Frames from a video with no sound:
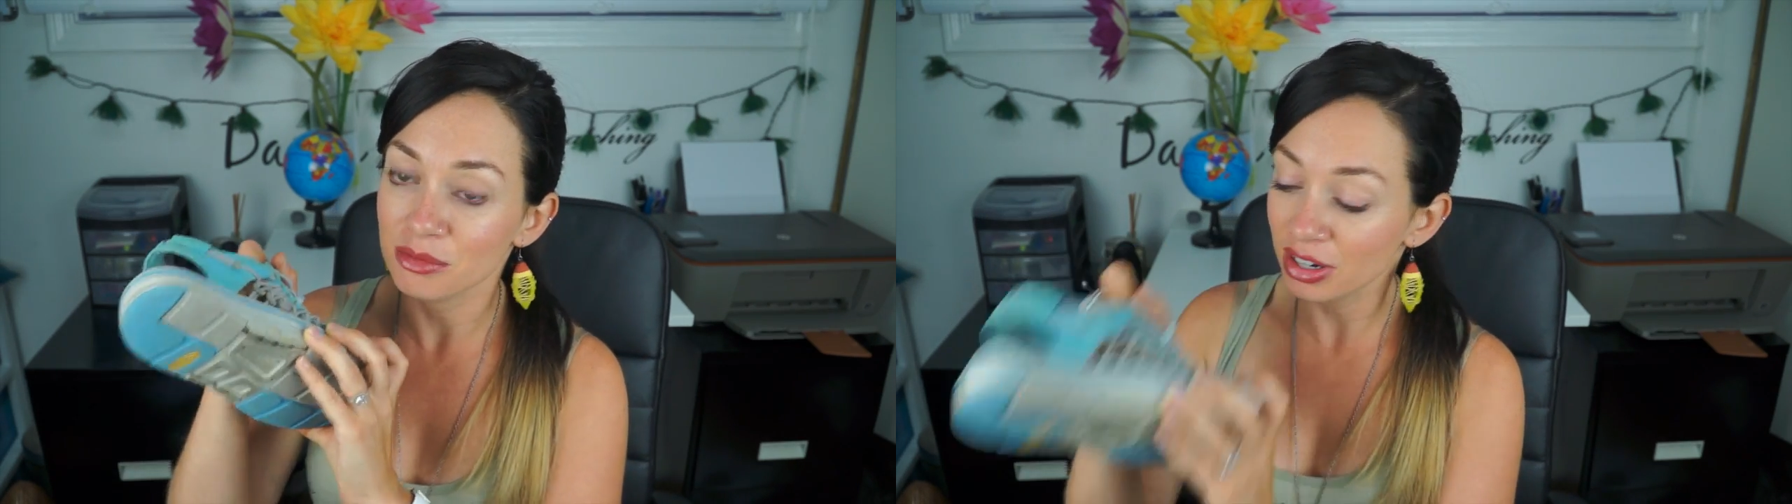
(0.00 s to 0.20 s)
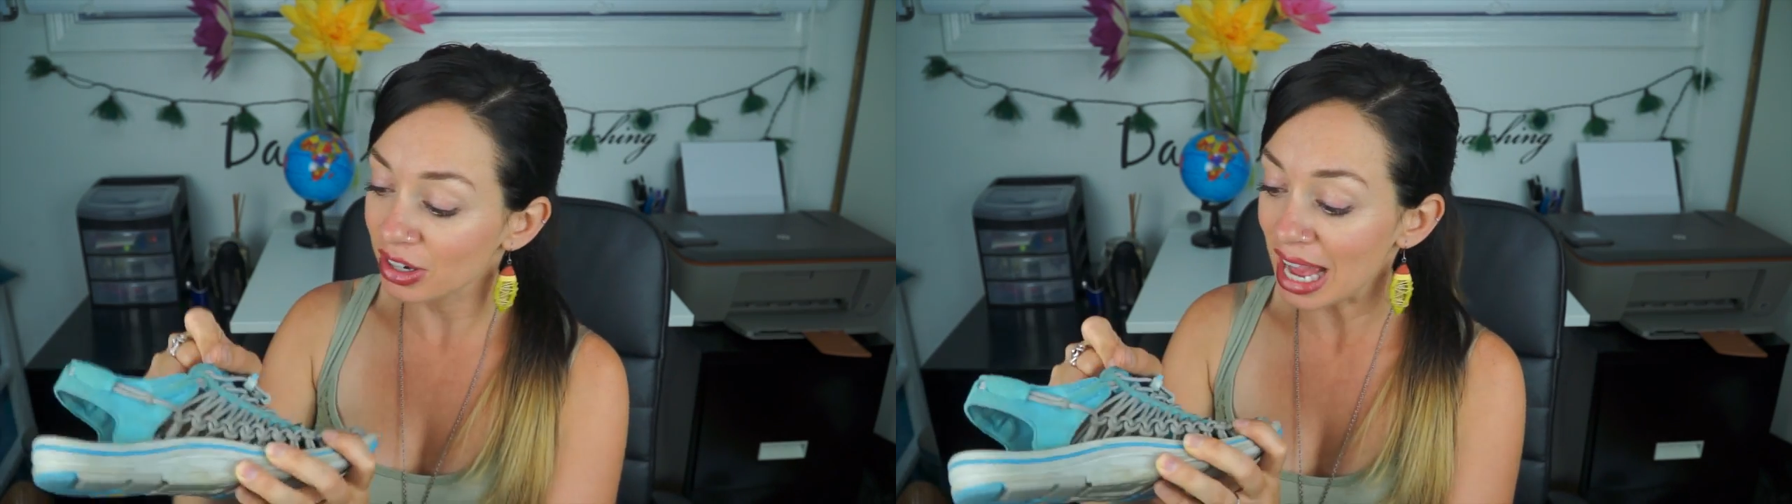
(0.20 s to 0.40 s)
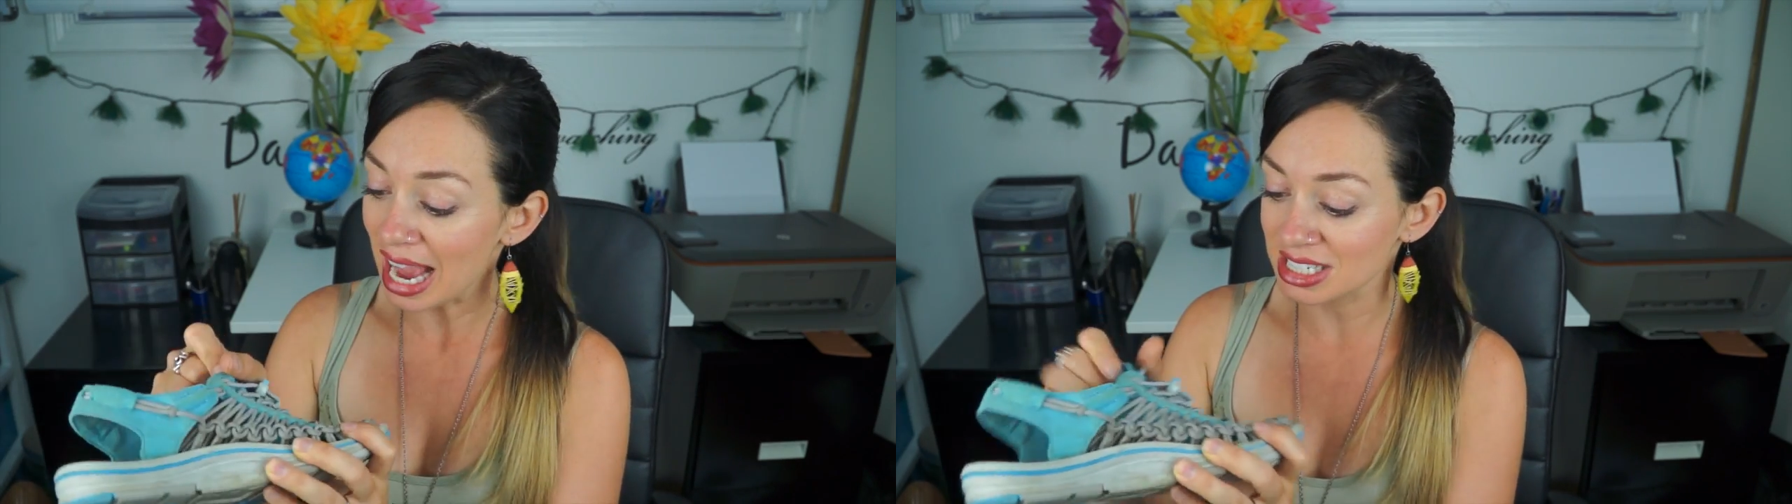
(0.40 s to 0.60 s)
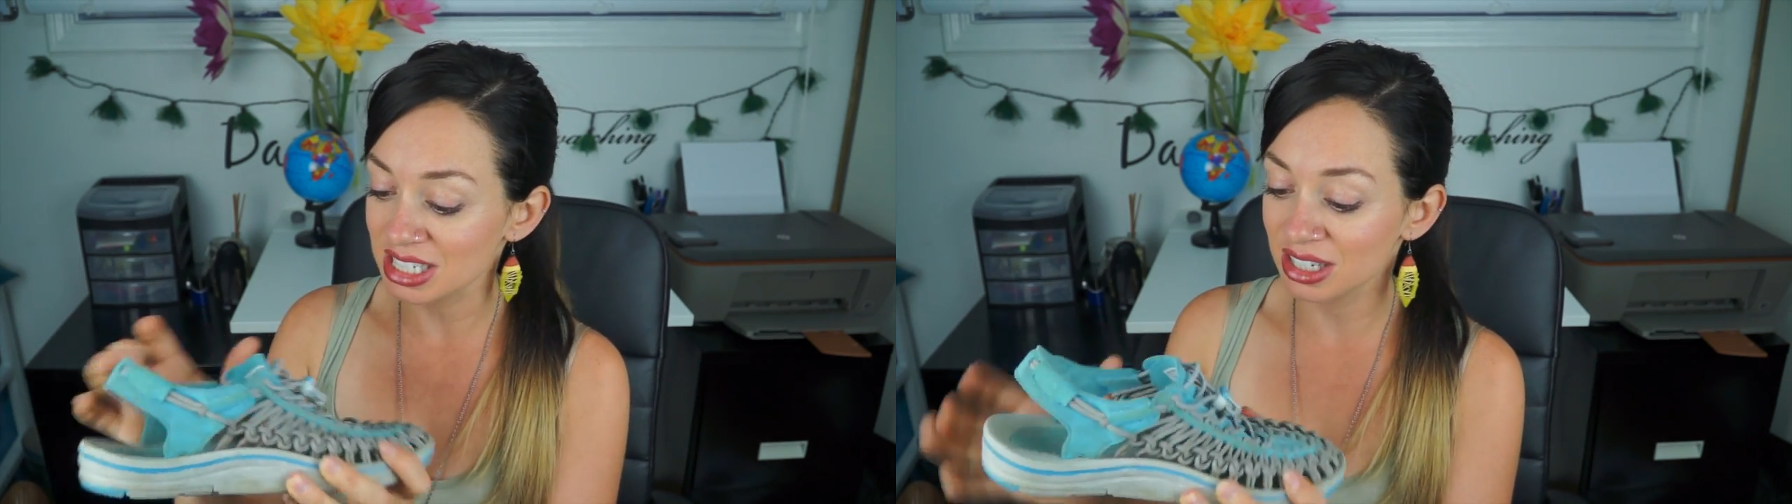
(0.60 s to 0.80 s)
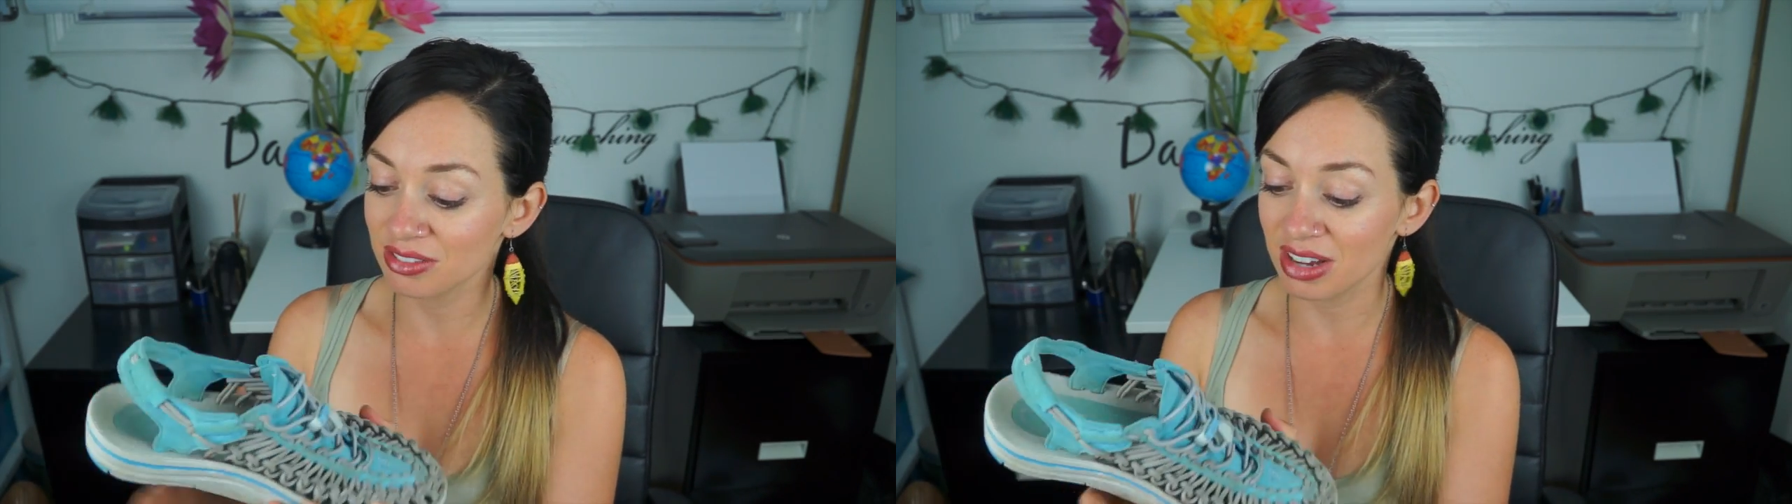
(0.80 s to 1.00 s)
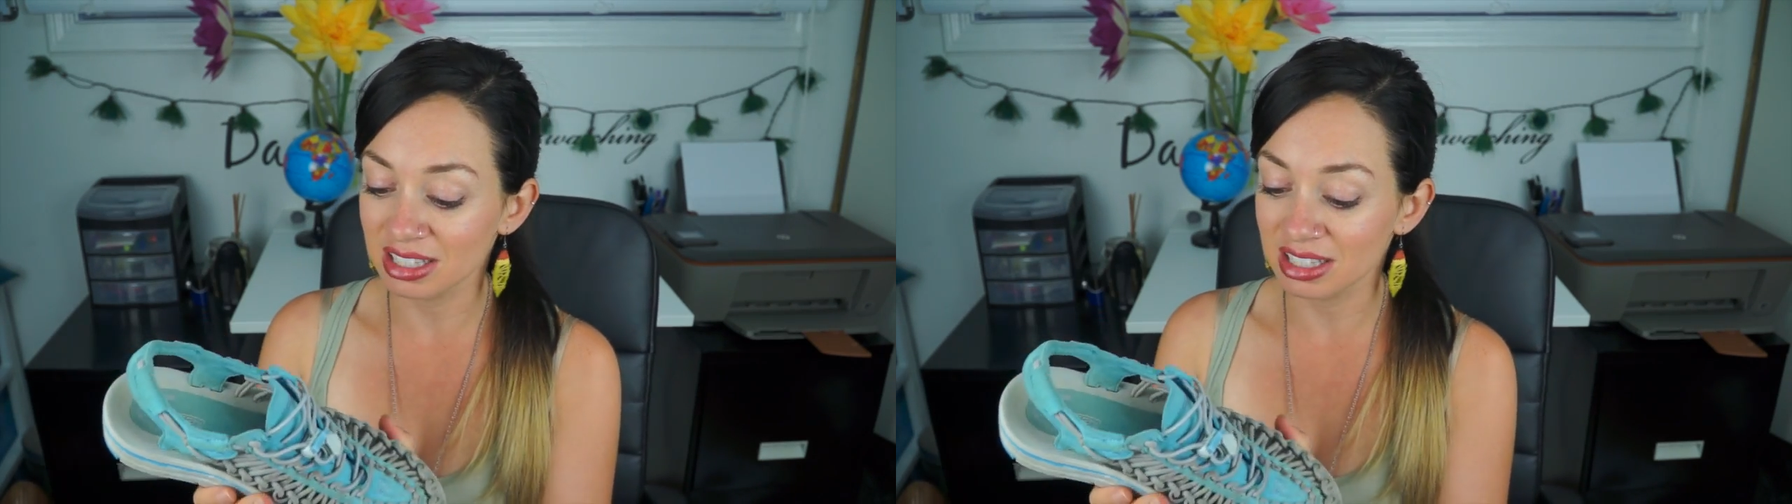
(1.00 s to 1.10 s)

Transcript: am very active.